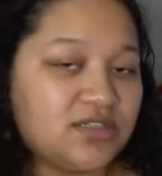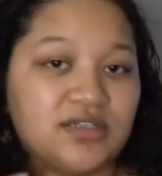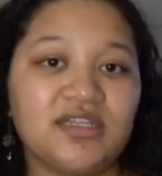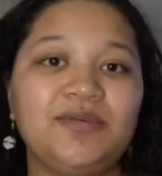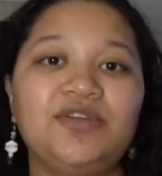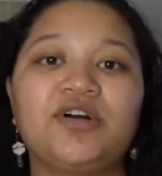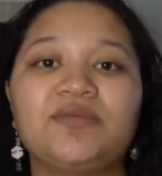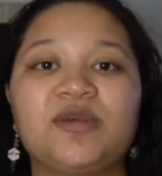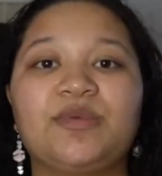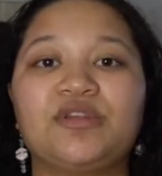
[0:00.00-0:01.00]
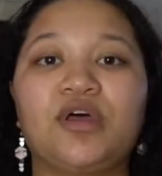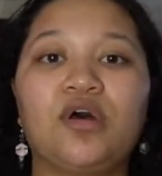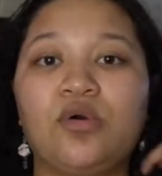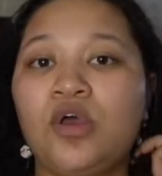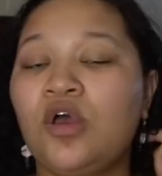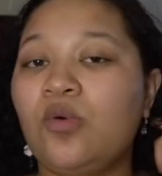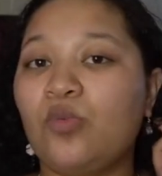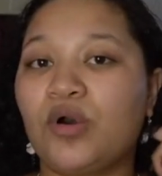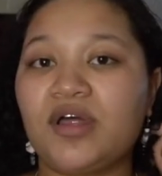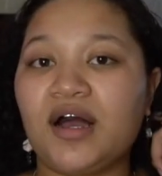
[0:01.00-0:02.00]
So let me in the comments down below
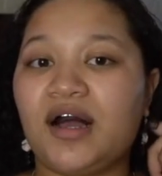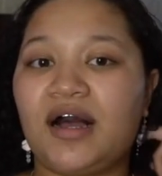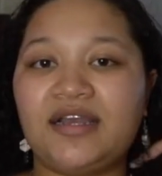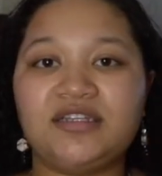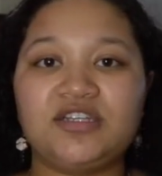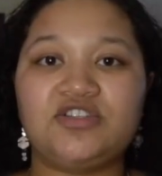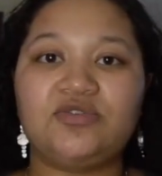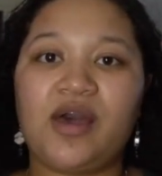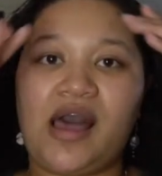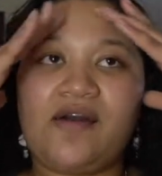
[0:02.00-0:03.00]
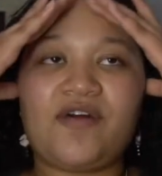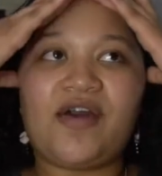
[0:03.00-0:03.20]
what ideas you have.